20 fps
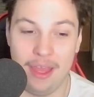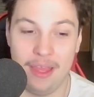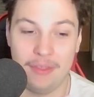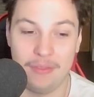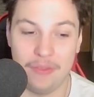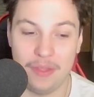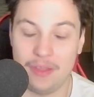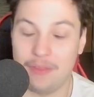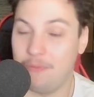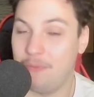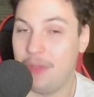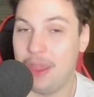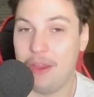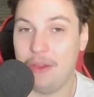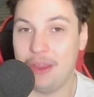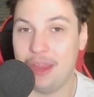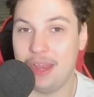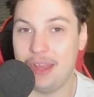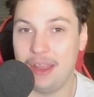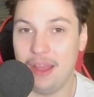this
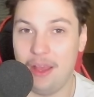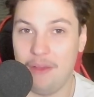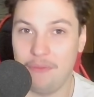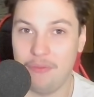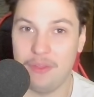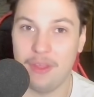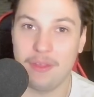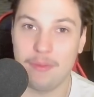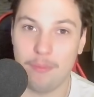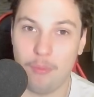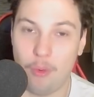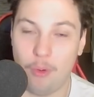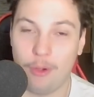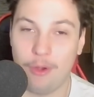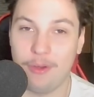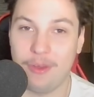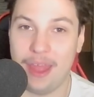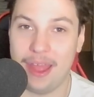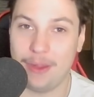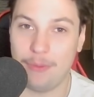variant of this Mortar
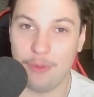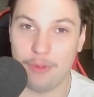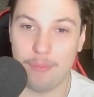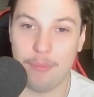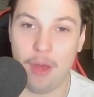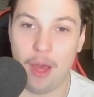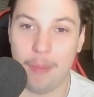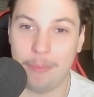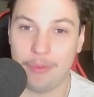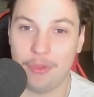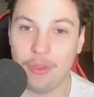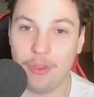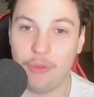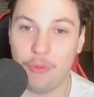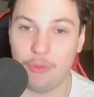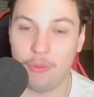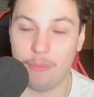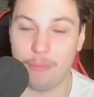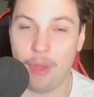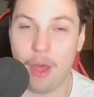deck was
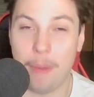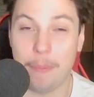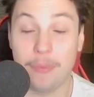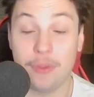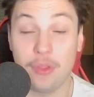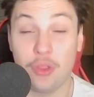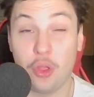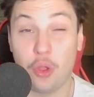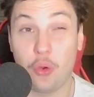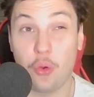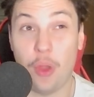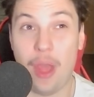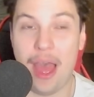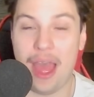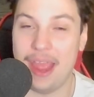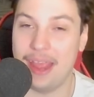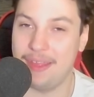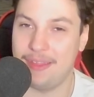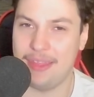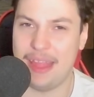
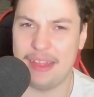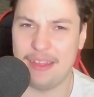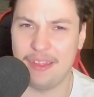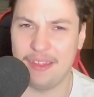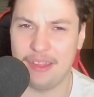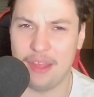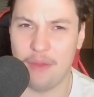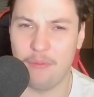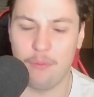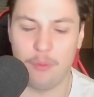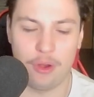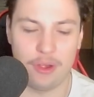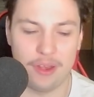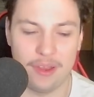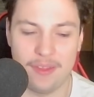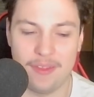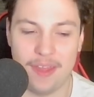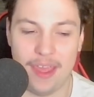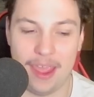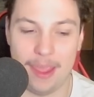popularized. That's a tough word to
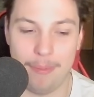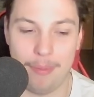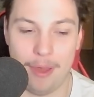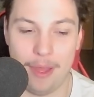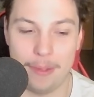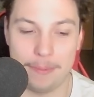say, but